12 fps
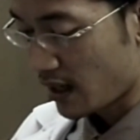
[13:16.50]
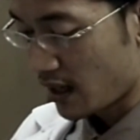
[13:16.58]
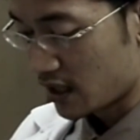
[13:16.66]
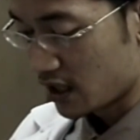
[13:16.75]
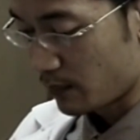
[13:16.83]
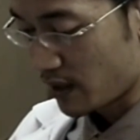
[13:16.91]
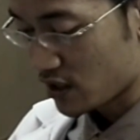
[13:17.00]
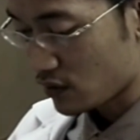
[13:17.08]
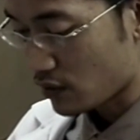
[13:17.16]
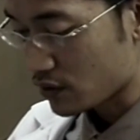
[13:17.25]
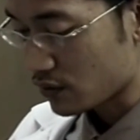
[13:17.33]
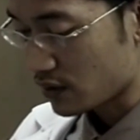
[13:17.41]
The patient
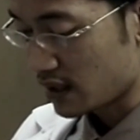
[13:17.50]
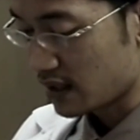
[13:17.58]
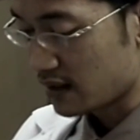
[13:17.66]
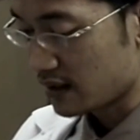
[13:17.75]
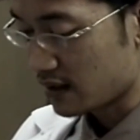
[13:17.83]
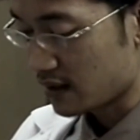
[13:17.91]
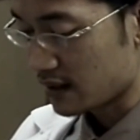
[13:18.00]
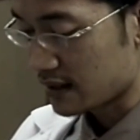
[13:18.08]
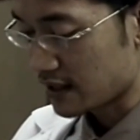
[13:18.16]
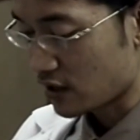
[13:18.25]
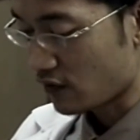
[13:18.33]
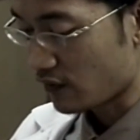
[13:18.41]
also in
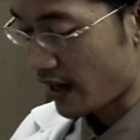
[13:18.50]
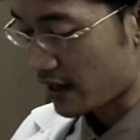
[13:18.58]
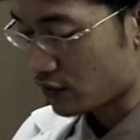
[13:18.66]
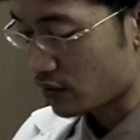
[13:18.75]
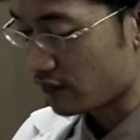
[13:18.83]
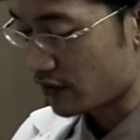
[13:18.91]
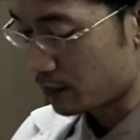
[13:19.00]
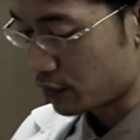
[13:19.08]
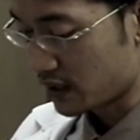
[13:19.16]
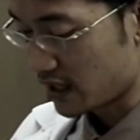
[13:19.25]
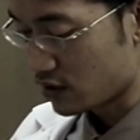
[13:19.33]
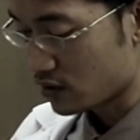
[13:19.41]
state of atrial
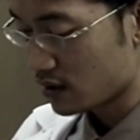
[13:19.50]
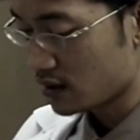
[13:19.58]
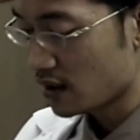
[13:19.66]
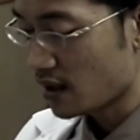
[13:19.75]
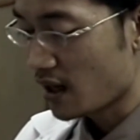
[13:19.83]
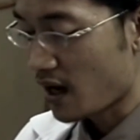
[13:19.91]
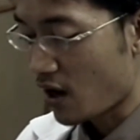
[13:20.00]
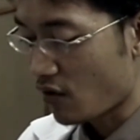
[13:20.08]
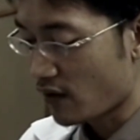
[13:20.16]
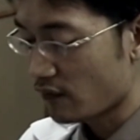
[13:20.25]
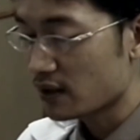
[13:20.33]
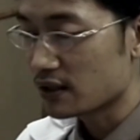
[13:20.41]
fibrillation.
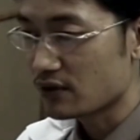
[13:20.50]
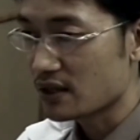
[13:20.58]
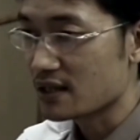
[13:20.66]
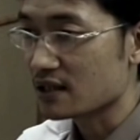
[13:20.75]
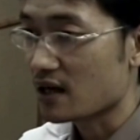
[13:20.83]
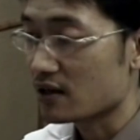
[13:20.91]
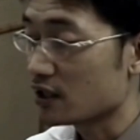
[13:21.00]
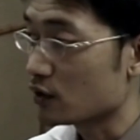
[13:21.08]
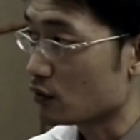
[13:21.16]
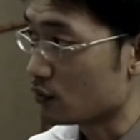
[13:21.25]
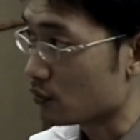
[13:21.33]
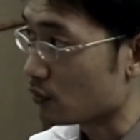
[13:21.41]
However, the rate is currently
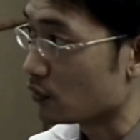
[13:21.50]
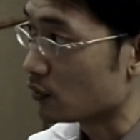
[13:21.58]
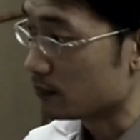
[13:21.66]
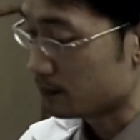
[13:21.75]
controlled.